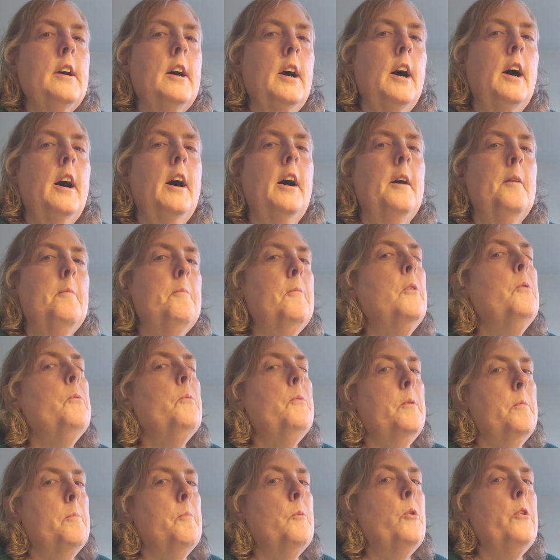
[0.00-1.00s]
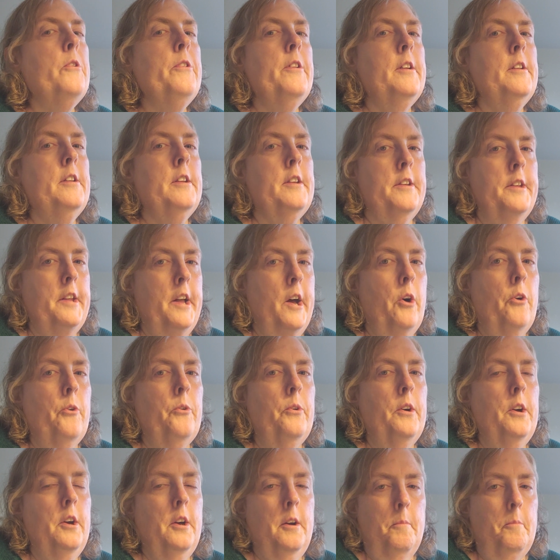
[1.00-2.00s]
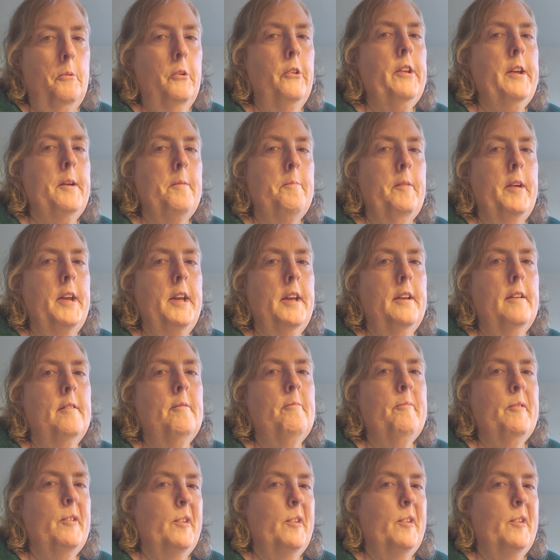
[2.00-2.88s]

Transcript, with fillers: Um, we're more than snow, believe me.